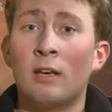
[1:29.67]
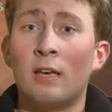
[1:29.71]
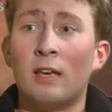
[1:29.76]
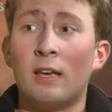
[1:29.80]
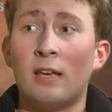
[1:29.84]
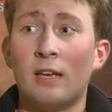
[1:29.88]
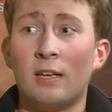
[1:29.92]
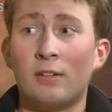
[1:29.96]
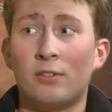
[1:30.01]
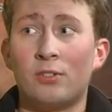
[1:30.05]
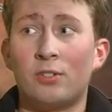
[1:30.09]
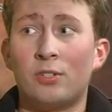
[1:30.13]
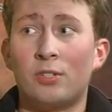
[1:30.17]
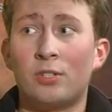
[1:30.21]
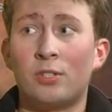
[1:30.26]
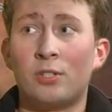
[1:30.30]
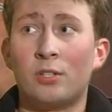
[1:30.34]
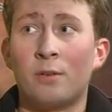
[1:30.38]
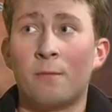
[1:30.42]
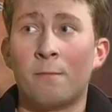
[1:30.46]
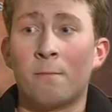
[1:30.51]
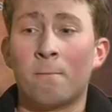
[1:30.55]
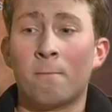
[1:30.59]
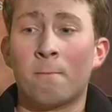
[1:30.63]

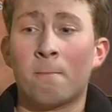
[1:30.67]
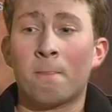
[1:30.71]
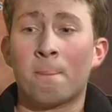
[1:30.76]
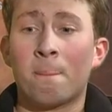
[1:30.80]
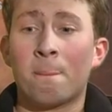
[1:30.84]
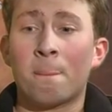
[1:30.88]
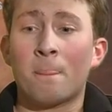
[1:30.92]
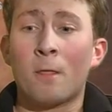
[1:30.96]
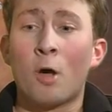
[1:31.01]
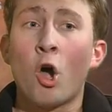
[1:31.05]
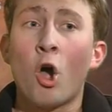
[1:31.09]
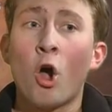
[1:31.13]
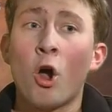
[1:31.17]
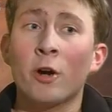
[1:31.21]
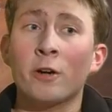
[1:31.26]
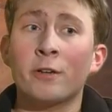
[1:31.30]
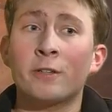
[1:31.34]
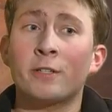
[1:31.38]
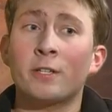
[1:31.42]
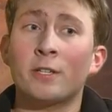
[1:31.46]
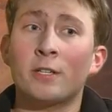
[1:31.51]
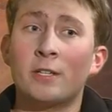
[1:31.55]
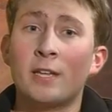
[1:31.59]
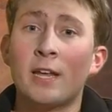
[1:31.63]
it's
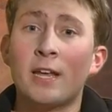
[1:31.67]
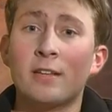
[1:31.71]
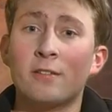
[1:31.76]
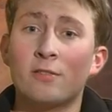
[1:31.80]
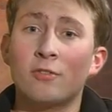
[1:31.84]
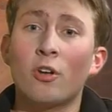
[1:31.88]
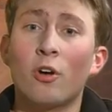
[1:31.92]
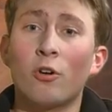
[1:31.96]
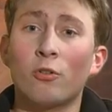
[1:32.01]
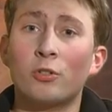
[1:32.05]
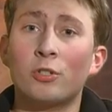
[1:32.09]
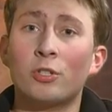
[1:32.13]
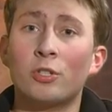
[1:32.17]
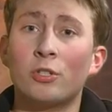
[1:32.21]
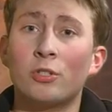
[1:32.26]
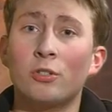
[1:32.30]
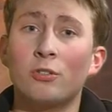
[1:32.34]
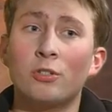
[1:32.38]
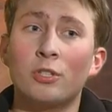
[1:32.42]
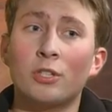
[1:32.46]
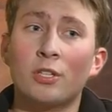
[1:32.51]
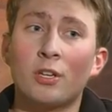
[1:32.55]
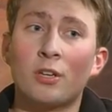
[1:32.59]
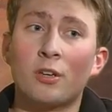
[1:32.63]
hard to take notes
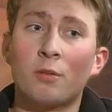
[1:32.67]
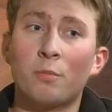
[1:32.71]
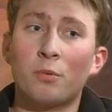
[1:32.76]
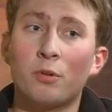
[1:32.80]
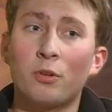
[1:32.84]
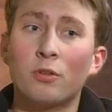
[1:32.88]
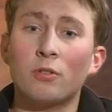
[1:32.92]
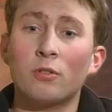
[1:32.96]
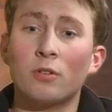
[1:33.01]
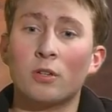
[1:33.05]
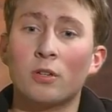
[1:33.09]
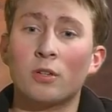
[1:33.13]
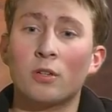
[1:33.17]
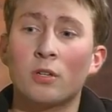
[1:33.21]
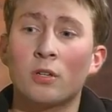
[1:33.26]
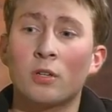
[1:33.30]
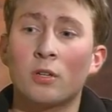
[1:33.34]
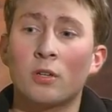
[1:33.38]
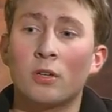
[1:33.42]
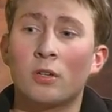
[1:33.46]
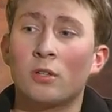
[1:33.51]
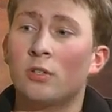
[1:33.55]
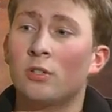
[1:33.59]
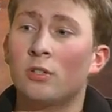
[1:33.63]
using a computer.
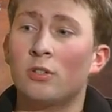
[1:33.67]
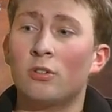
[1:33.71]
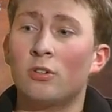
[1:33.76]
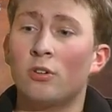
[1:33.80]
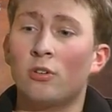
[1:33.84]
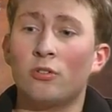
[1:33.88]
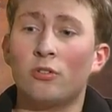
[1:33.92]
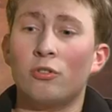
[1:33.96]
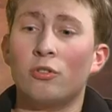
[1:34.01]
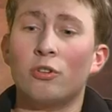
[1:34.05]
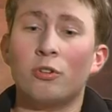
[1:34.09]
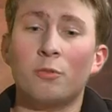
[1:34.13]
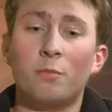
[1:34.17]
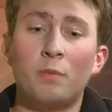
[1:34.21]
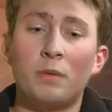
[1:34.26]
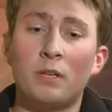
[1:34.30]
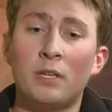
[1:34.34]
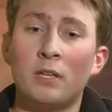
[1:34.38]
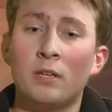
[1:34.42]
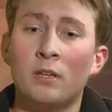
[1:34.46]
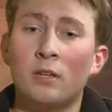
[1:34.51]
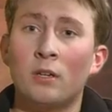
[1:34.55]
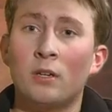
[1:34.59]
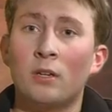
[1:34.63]
You could
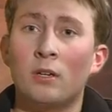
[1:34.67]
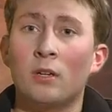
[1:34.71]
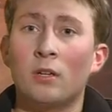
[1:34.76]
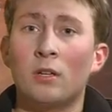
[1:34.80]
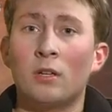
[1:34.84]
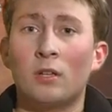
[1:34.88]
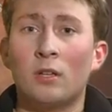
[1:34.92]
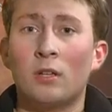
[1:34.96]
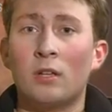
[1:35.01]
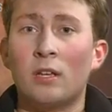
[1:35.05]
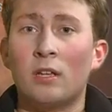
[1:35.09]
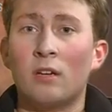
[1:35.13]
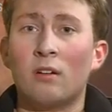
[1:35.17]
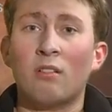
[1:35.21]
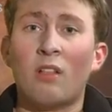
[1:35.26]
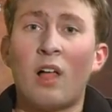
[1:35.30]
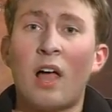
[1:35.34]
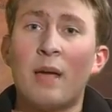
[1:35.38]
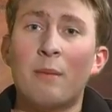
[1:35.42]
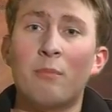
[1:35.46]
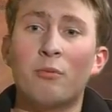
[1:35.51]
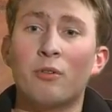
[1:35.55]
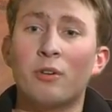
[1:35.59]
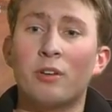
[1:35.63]
be in a
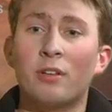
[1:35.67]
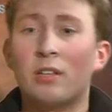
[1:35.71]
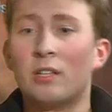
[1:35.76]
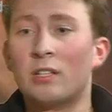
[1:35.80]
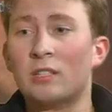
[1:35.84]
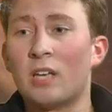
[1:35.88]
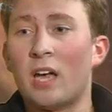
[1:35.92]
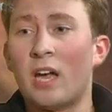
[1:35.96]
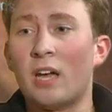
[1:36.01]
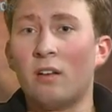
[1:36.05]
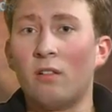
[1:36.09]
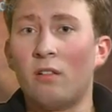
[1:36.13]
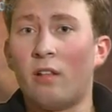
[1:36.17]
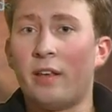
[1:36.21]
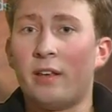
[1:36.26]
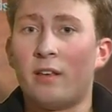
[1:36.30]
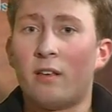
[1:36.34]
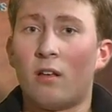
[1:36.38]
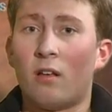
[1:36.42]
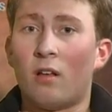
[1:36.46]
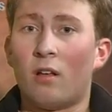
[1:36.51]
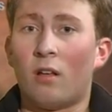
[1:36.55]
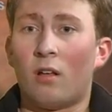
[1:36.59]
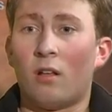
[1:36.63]
library that's kind of
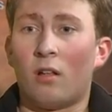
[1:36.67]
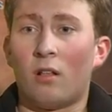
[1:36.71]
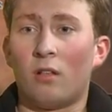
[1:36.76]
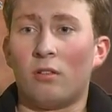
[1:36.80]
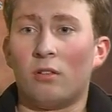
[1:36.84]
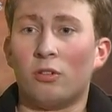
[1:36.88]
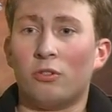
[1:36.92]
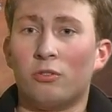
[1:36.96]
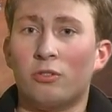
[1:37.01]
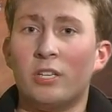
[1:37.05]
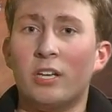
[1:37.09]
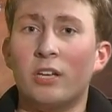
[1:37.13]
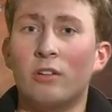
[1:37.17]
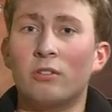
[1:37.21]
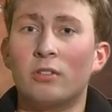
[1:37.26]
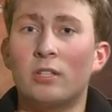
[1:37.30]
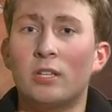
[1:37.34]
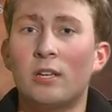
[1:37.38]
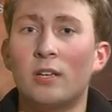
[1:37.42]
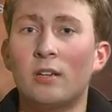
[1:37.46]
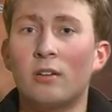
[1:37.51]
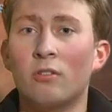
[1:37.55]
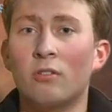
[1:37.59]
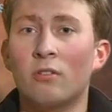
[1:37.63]
like a little
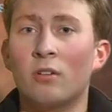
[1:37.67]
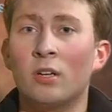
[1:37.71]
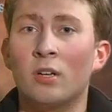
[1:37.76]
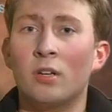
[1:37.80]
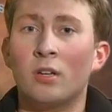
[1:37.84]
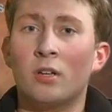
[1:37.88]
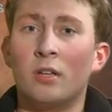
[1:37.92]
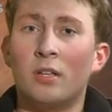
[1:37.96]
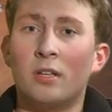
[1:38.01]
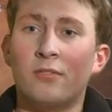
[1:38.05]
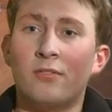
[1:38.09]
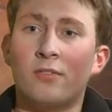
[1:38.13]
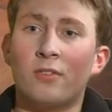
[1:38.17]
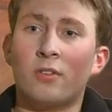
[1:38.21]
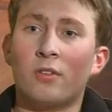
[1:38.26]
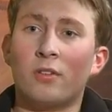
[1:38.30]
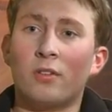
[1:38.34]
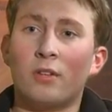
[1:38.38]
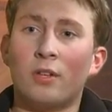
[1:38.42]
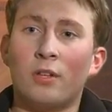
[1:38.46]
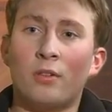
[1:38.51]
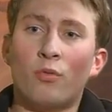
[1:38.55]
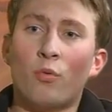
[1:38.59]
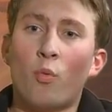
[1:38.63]
tilted or in
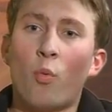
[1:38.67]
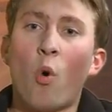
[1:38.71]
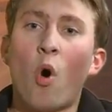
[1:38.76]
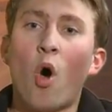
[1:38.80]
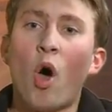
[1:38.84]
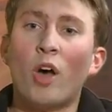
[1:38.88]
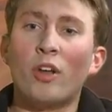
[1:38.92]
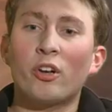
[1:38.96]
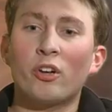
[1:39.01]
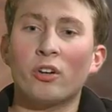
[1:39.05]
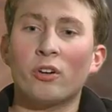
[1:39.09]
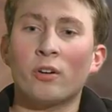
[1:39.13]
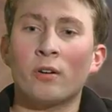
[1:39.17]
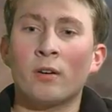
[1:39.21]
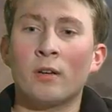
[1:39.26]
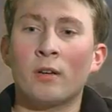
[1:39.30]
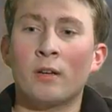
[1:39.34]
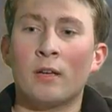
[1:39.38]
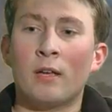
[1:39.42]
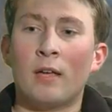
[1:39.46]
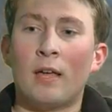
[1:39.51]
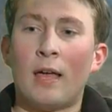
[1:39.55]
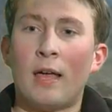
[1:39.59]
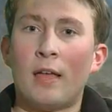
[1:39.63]
the water,
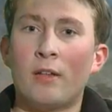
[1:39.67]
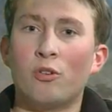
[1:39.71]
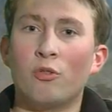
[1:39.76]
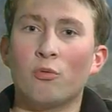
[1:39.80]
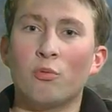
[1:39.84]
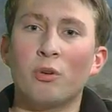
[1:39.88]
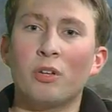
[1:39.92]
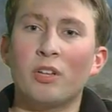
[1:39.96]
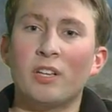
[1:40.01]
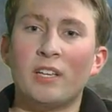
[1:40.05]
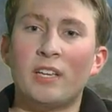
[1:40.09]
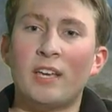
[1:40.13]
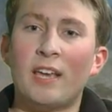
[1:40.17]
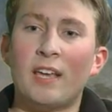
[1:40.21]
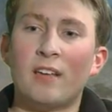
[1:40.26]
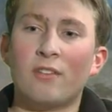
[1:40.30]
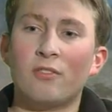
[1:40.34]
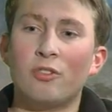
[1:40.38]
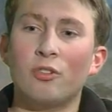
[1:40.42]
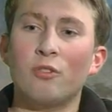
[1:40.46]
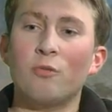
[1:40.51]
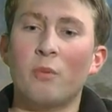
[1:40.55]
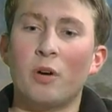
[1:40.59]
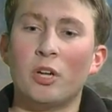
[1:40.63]
and you really
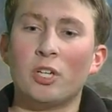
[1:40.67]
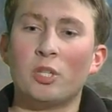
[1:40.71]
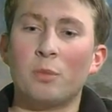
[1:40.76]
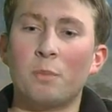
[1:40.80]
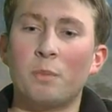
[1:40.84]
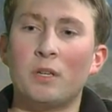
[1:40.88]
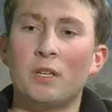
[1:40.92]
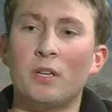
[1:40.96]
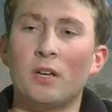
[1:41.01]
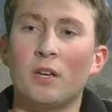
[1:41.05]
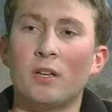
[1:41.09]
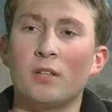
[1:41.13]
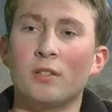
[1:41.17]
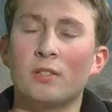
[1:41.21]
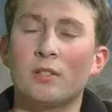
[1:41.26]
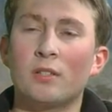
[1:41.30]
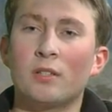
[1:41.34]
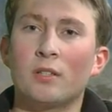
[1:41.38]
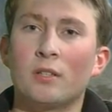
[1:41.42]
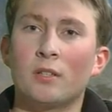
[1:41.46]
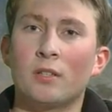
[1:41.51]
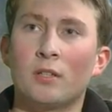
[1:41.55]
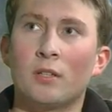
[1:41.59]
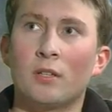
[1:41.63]
can't do much because
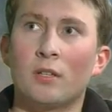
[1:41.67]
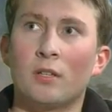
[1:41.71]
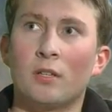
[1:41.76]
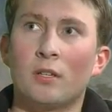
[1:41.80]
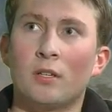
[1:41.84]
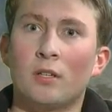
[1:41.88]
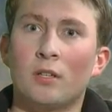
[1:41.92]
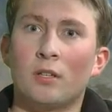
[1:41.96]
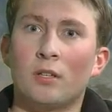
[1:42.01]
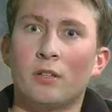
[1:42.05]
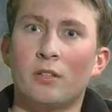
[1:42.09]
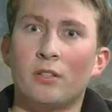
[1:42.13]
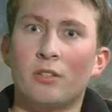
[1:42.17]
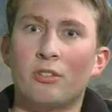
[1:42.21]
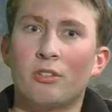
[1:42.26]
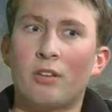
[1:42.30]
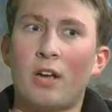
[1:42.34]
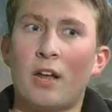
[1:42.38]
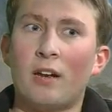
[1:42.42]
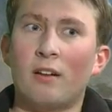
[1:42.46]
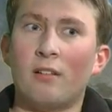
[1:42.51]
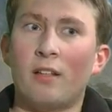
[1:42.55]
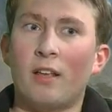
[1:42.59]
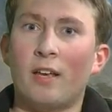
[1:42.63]
you're
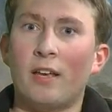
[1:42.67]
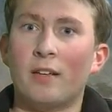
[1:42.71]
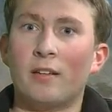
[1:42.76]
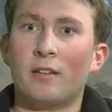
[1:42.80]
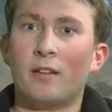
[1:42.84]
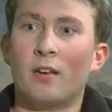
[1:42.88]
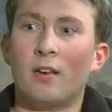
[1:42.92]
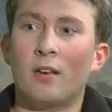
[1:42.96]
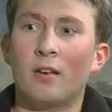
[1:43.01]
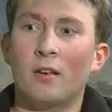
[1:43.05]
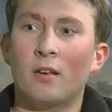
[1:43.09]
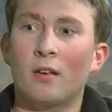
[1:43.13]
kind of like,